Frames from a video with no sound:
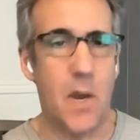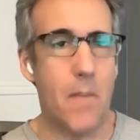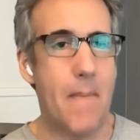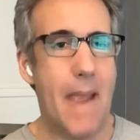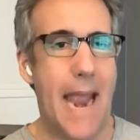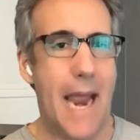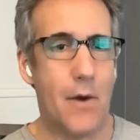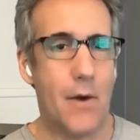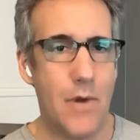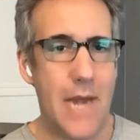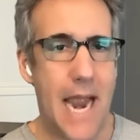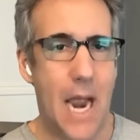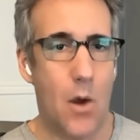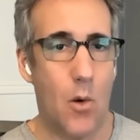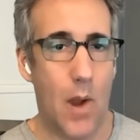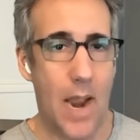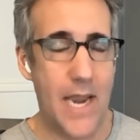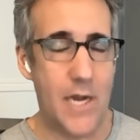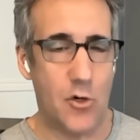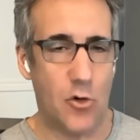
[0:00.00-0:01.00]
somehow
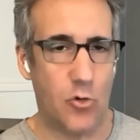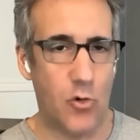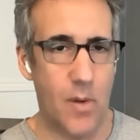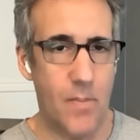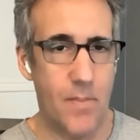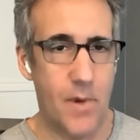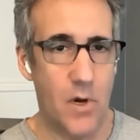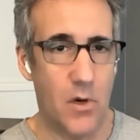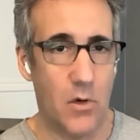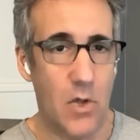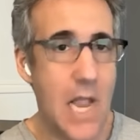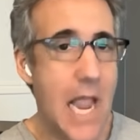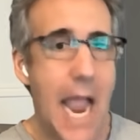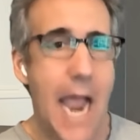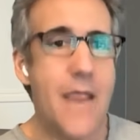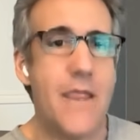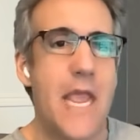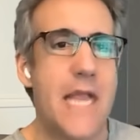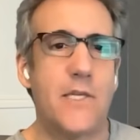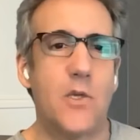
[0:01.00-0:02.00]
now a criminal.
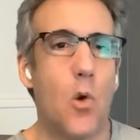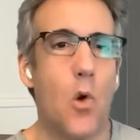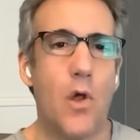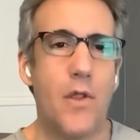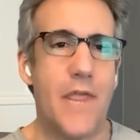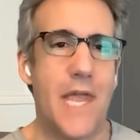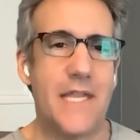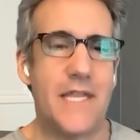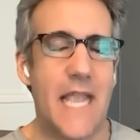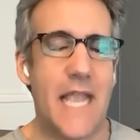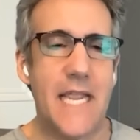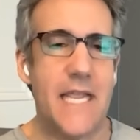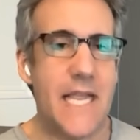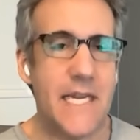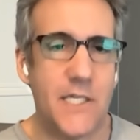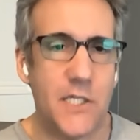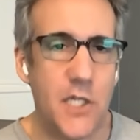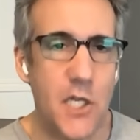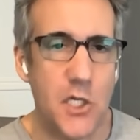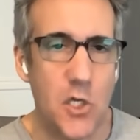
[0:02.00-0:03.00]
And that's all
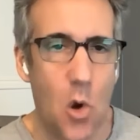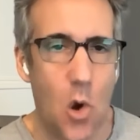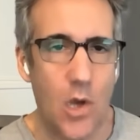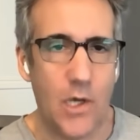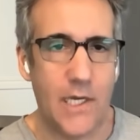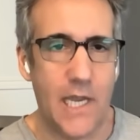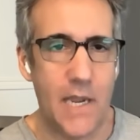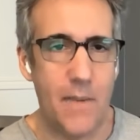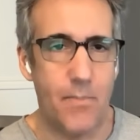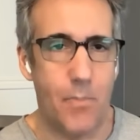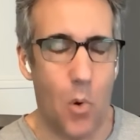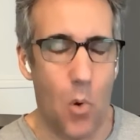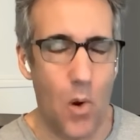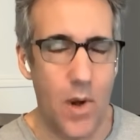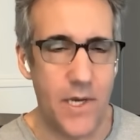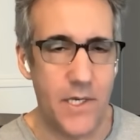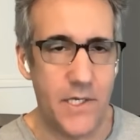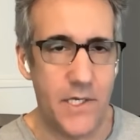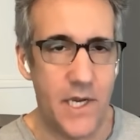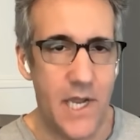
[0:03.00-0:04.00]
that's the talking
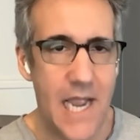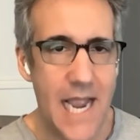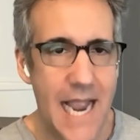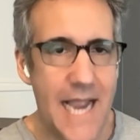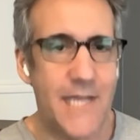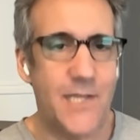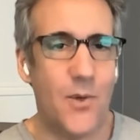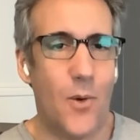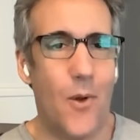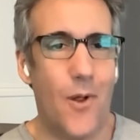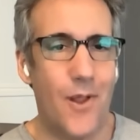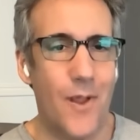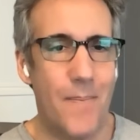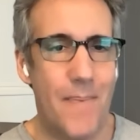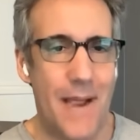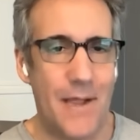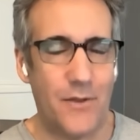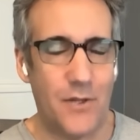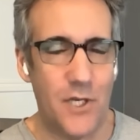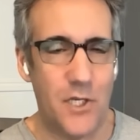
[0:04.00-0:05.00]
point. It's all
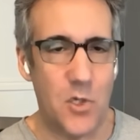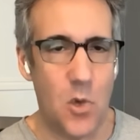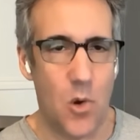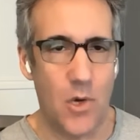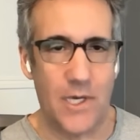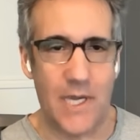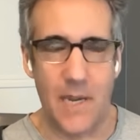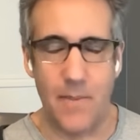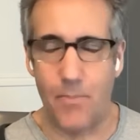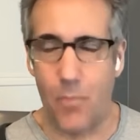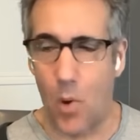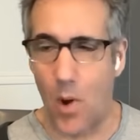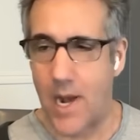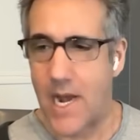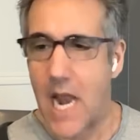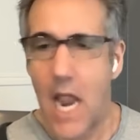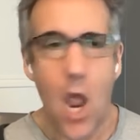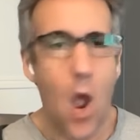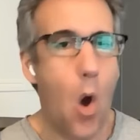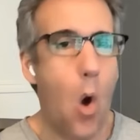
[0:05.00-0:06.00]
about the talking point.
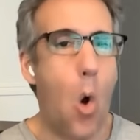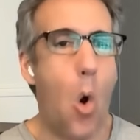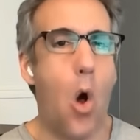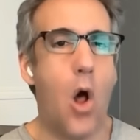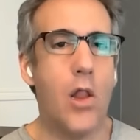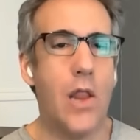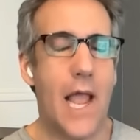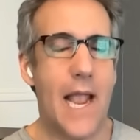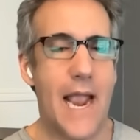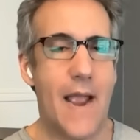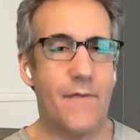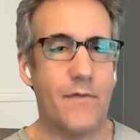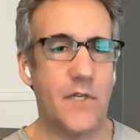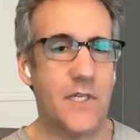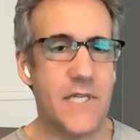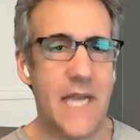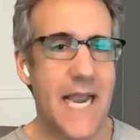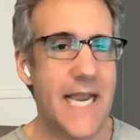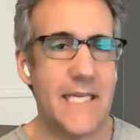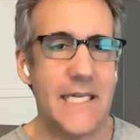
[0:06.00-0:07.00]
All I have to
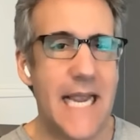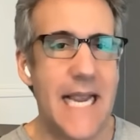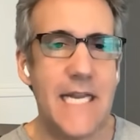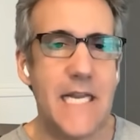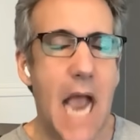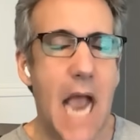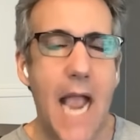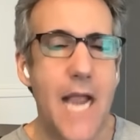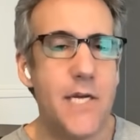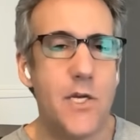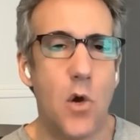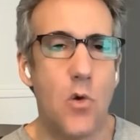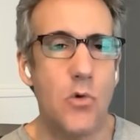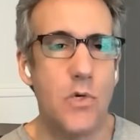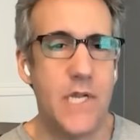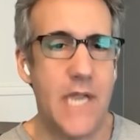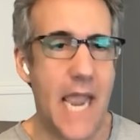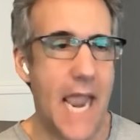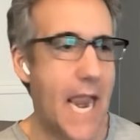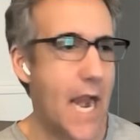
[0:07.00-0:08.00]
say is I
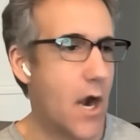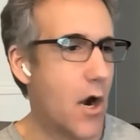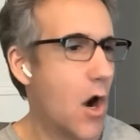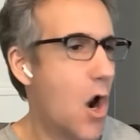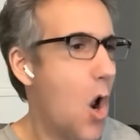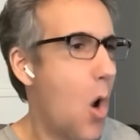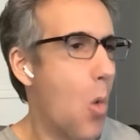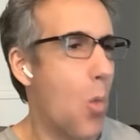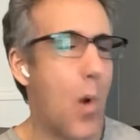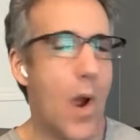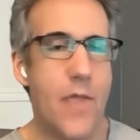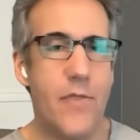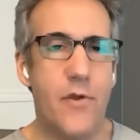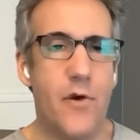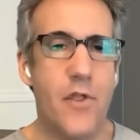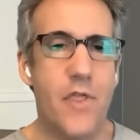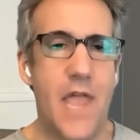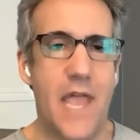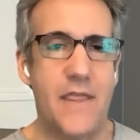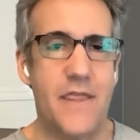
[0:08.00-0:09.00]
don't care
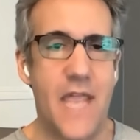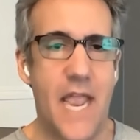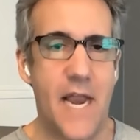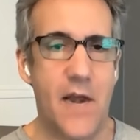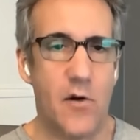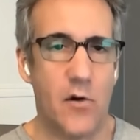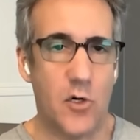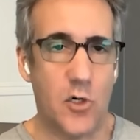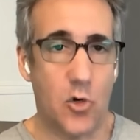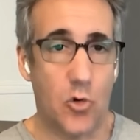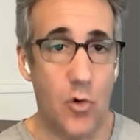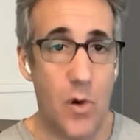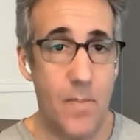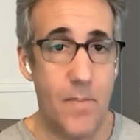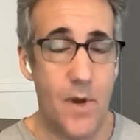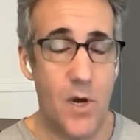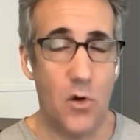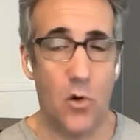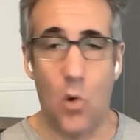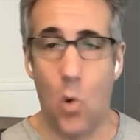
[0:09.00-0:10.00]
whether that they are a
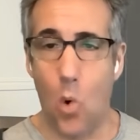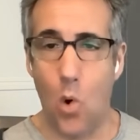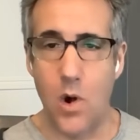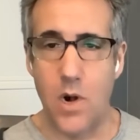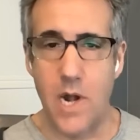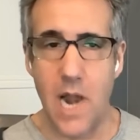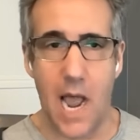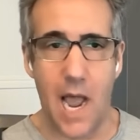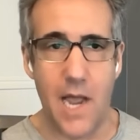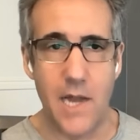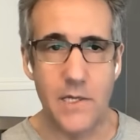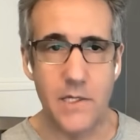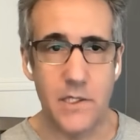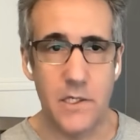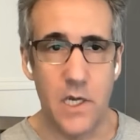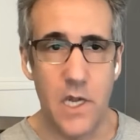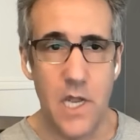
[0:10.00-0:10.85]
criminal or not.